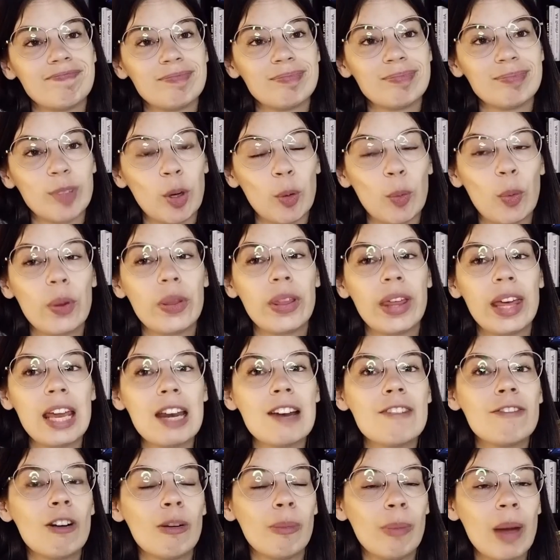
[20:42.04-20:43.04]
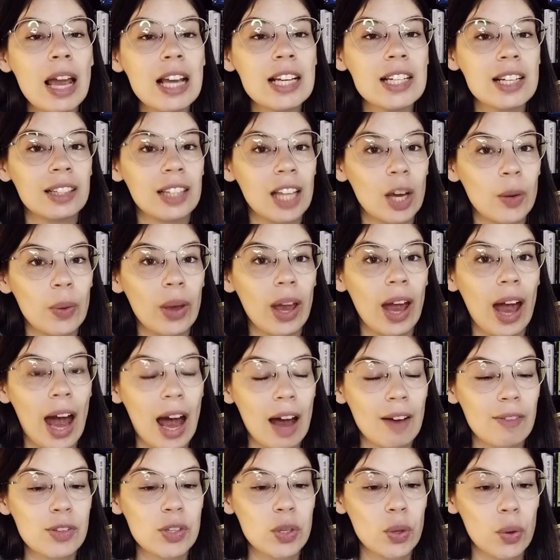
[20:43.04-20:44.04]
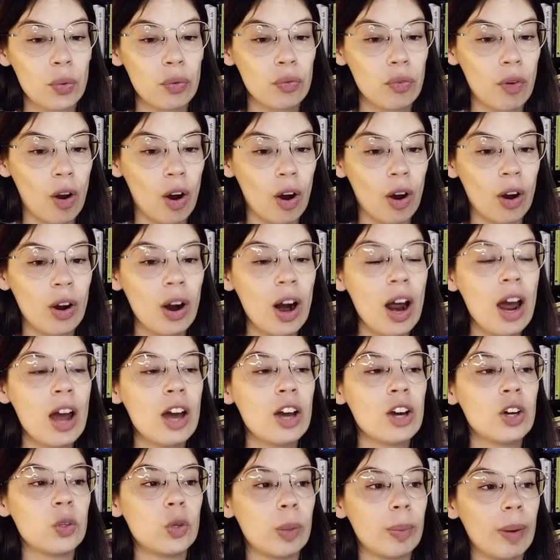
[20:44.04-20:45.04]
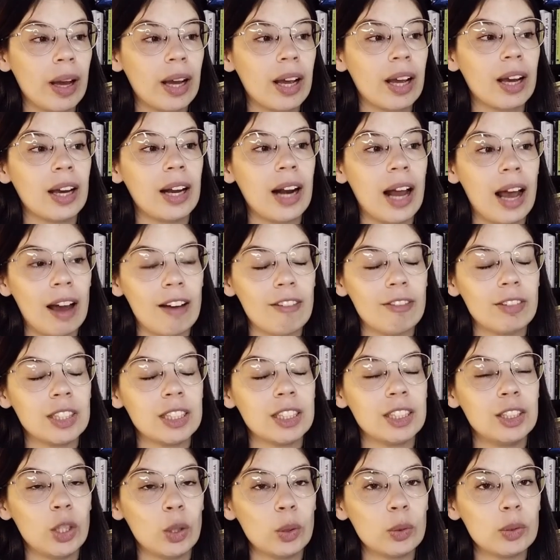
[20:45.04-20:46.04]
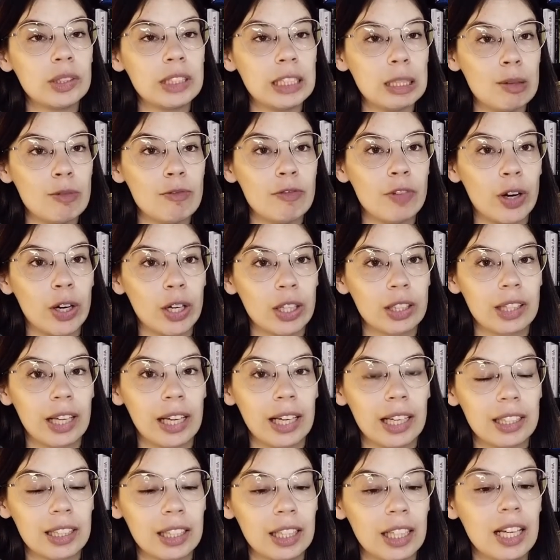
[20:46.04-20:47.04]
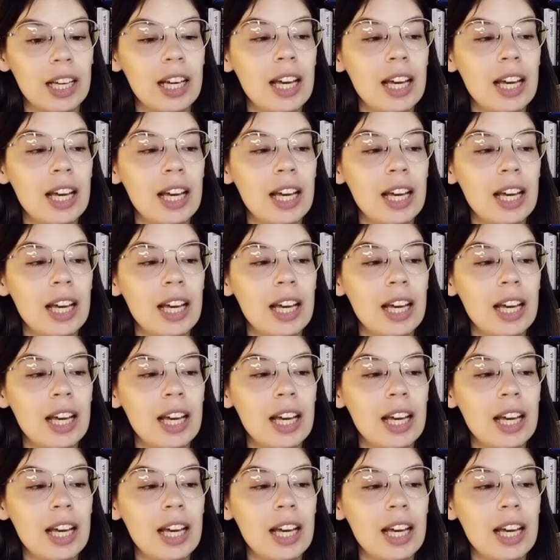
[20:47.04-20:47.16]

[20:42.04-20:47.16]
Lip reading: with the information that we have so far, Rebecca and Evan don't seem very likely.